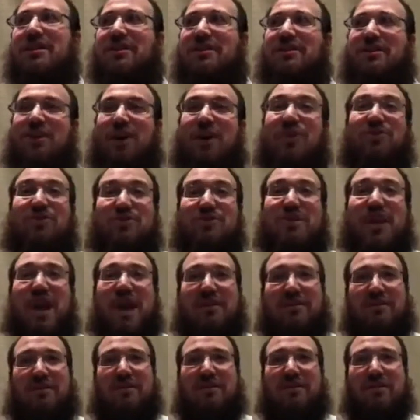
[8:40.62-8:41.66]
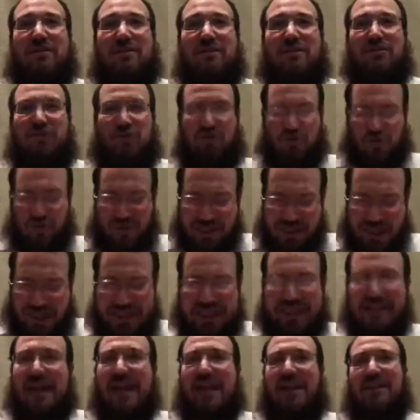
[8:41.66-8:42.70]
understanding, to really
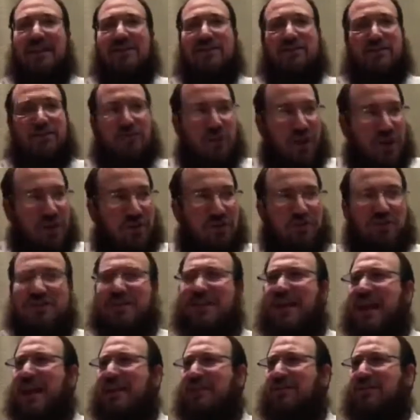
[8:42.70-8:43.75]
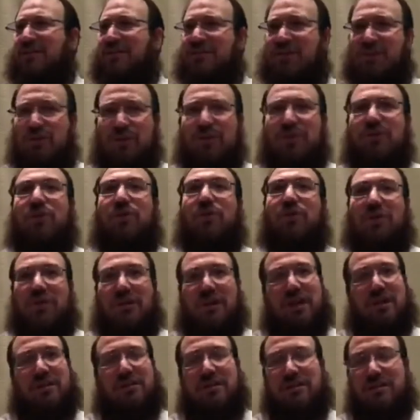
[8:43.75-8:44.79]
get it, to understand it, to
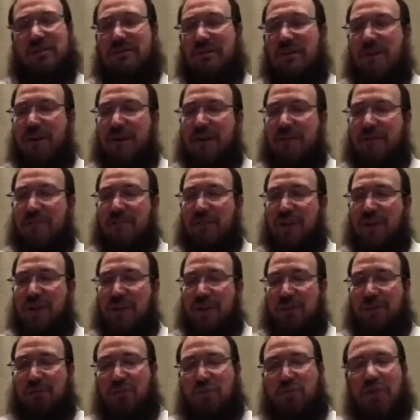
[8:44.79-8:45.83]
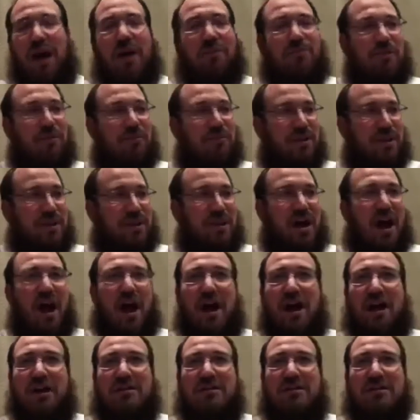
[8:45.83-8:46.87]
internalize it. The problem with
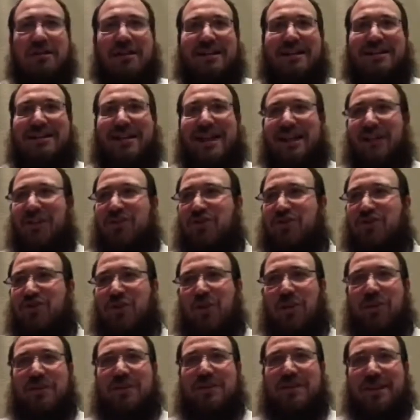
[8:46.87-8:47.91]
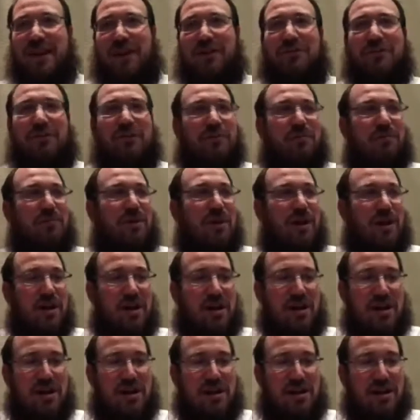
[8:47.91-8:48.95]
Daas is that it's so seldom
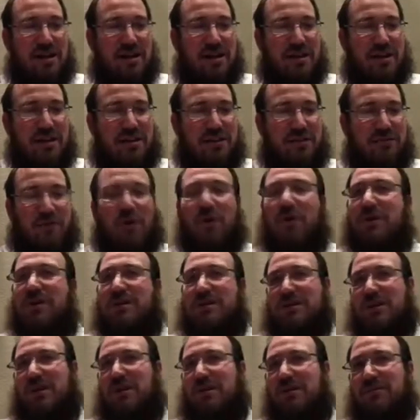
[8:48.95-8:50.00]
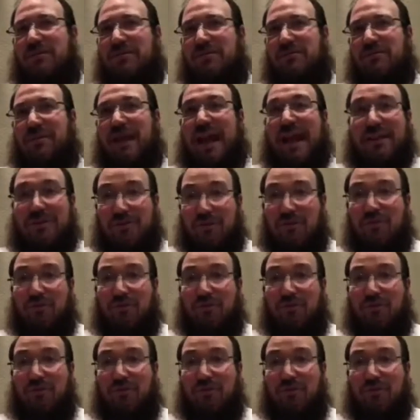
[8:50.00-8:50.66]
focused on. And